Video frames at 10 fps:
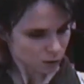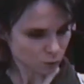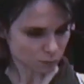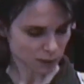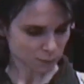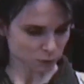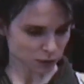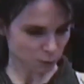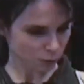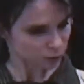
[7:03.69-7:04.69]
When people
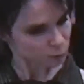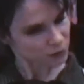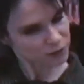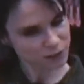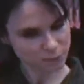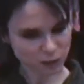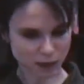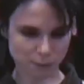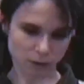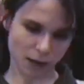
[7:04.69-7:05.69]
she worked with seemed to
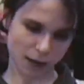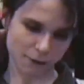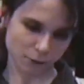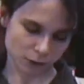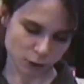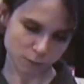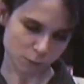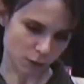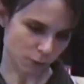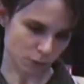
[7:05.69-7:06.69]
come alive, or a cute
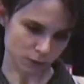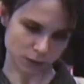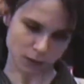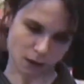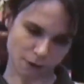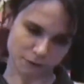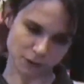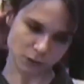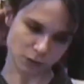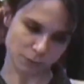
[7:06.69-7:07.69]
boy worked in the
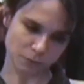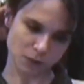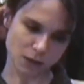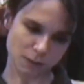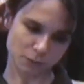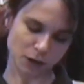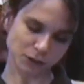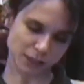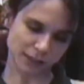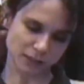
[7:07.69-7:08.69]
office, or a
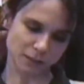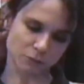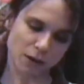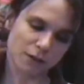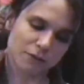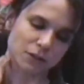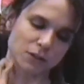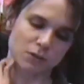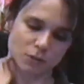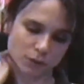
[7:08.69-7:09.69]
project had some relevance
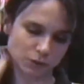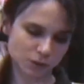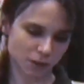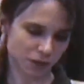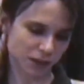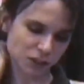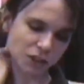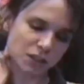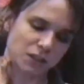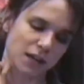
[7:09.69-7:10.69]
to the things she
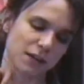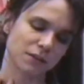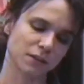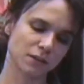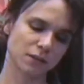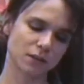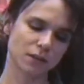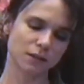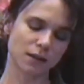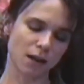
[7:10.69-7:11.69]
desired
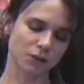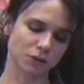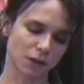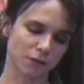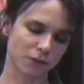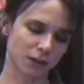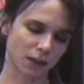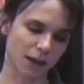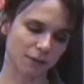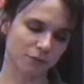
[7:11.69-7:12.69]
knowledge of in
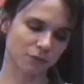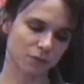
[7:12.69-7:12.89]
life.